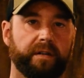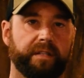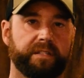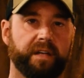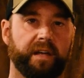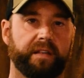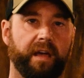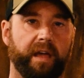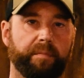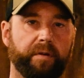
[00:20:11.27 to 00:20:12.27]
inside
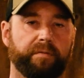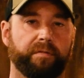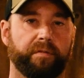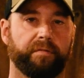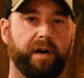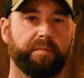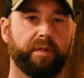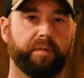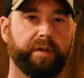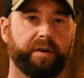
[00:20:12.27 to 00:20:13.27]
diameter for the
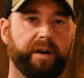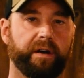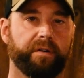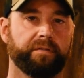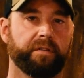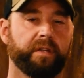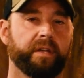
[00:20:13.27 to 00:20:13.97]
5mm arrows,